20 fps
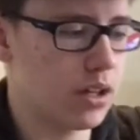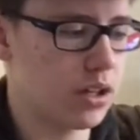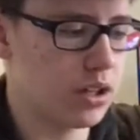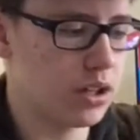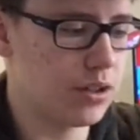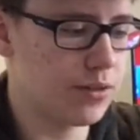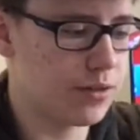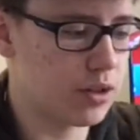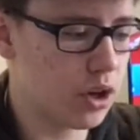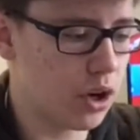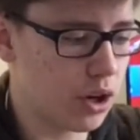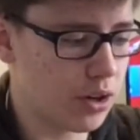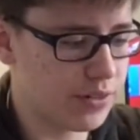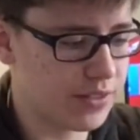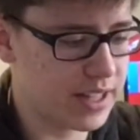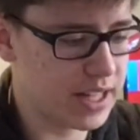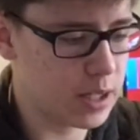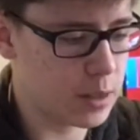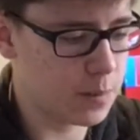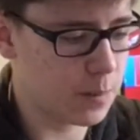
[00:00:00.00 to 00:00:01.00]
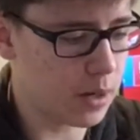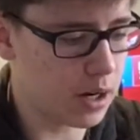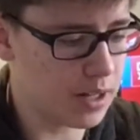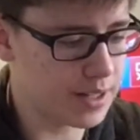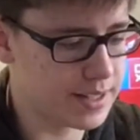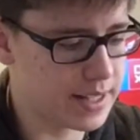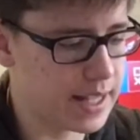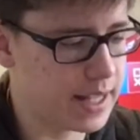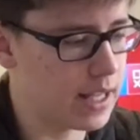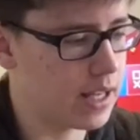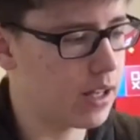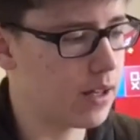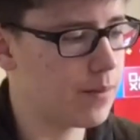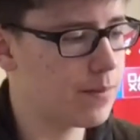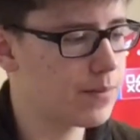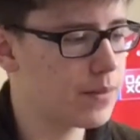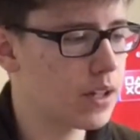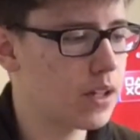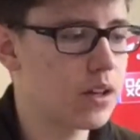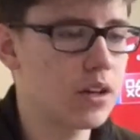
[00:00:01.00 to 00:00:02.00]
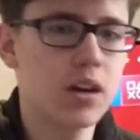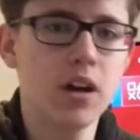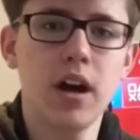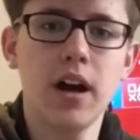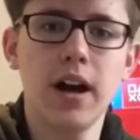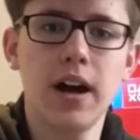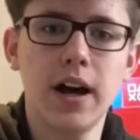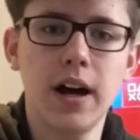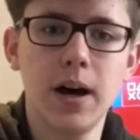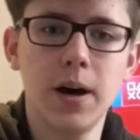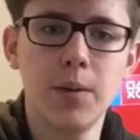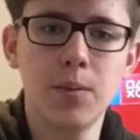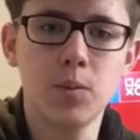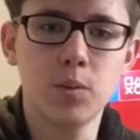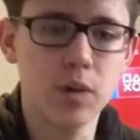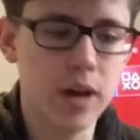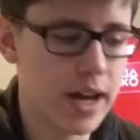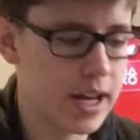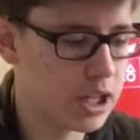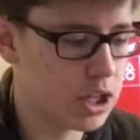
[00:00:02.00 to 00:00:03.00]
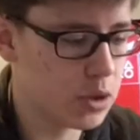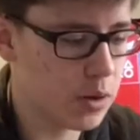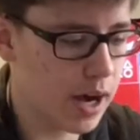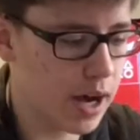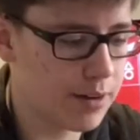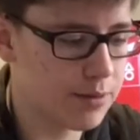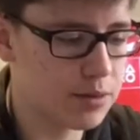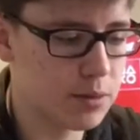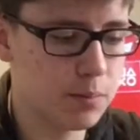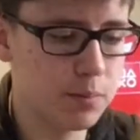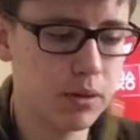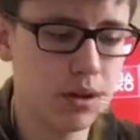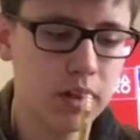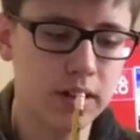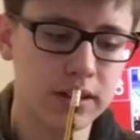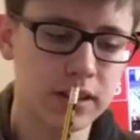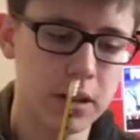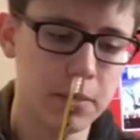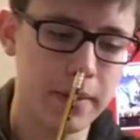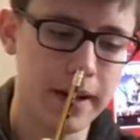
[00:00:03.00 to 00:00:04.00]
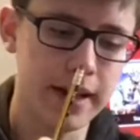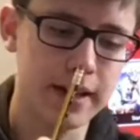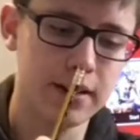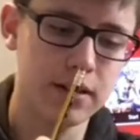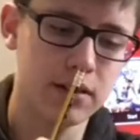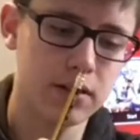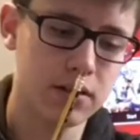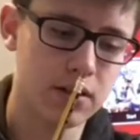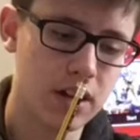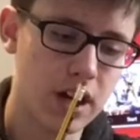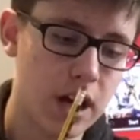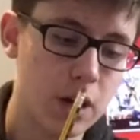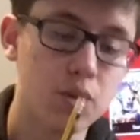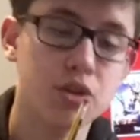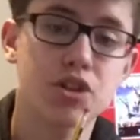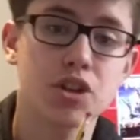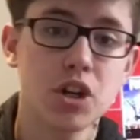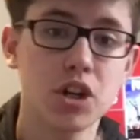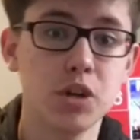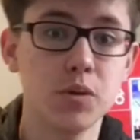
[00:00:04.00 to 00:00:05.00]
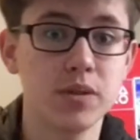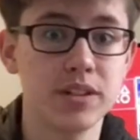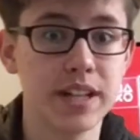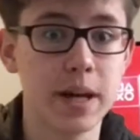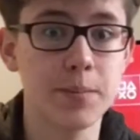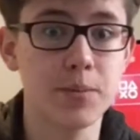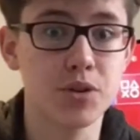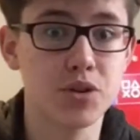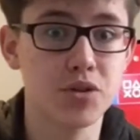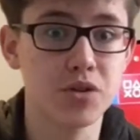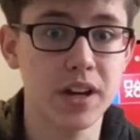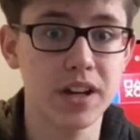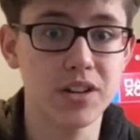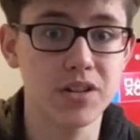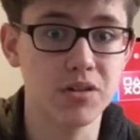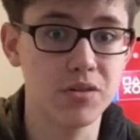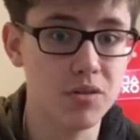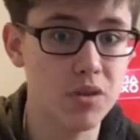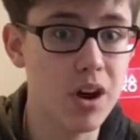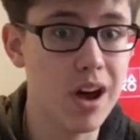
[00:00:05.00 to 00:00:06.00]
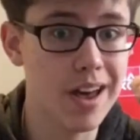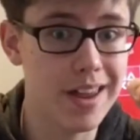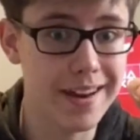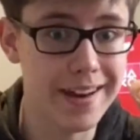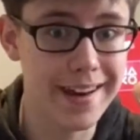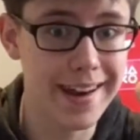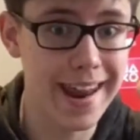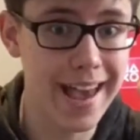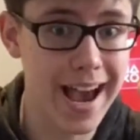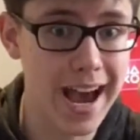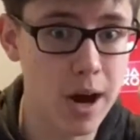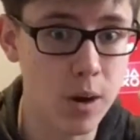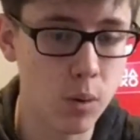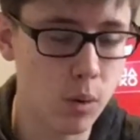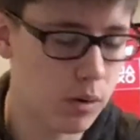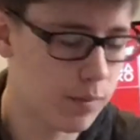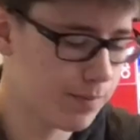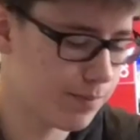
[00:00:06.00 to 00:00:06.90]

You've got these parts here, where you have to plug them in. I will show you a demonstration now.